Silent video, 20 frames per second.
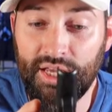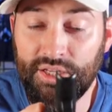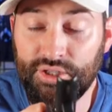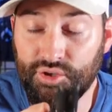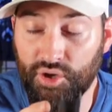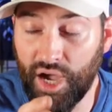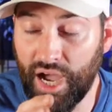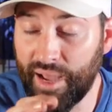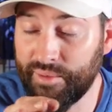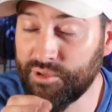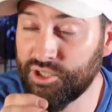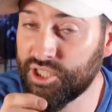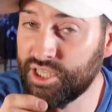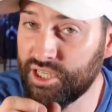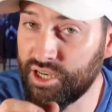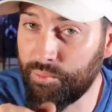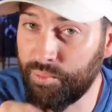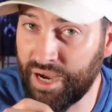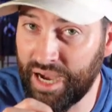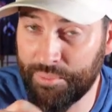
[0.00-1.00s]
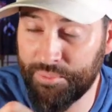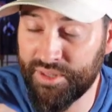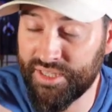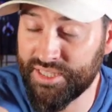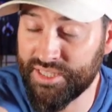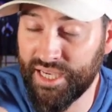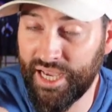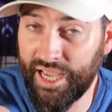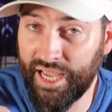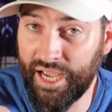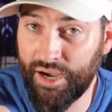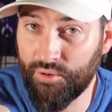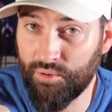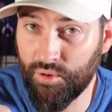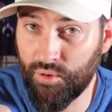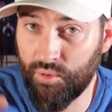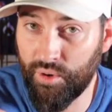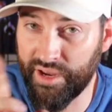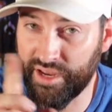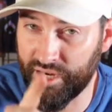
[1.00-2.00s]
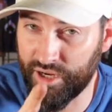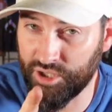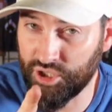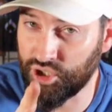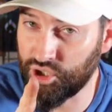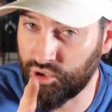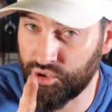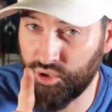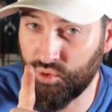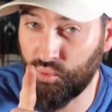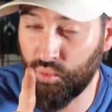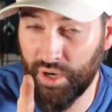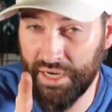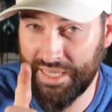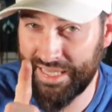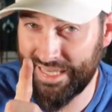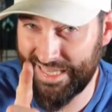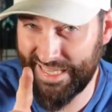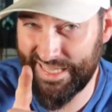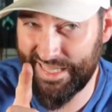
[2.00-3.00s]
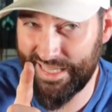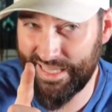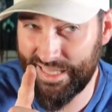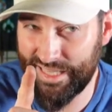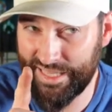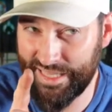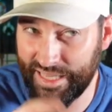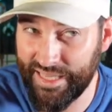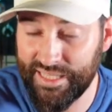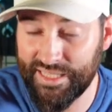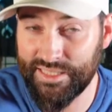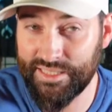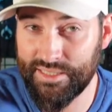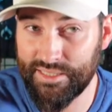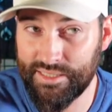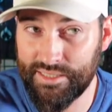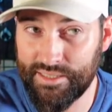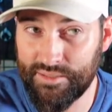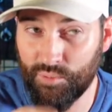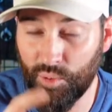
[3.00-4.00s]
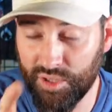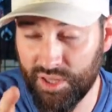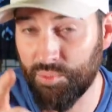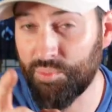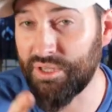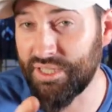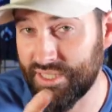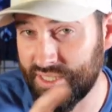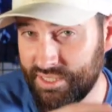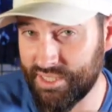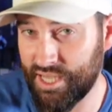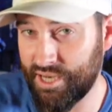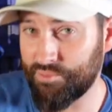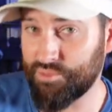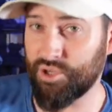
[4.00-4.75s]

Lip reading: So I'm just gonna pop this guy out real quick and I'll show you what it is, what the piece is that I'm